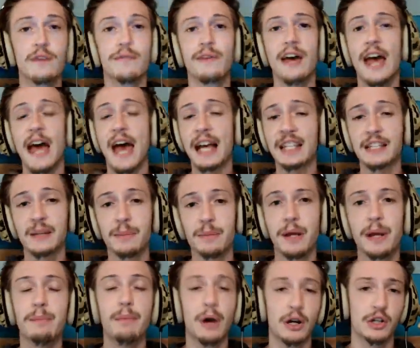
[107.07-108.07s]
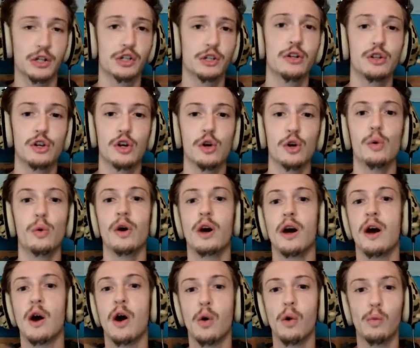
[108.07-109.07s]
there hasn't been much to do
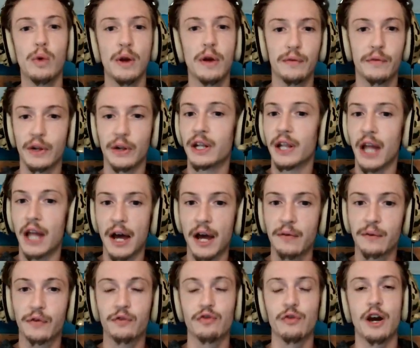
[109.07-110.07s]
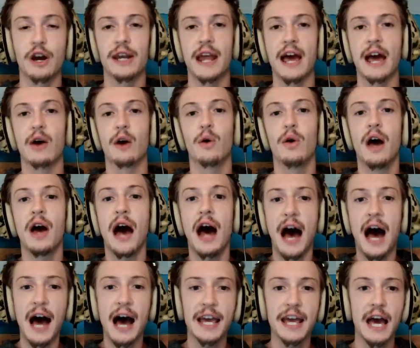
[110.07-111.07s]
with life right now,
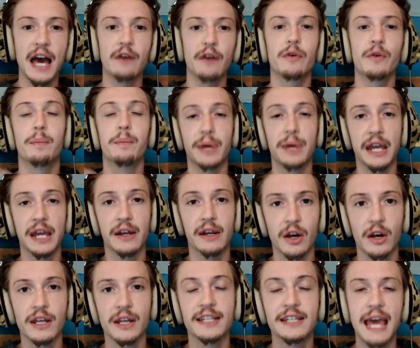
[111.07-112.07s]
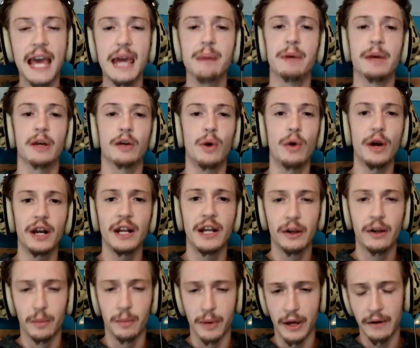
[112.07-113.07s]
I have been gaming quite a little
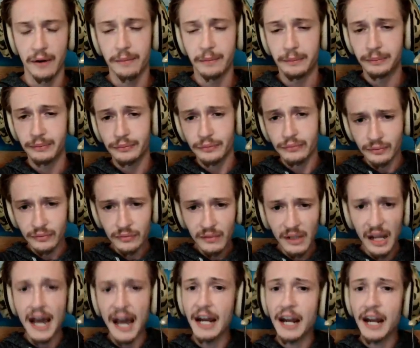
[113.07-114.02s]
bit, and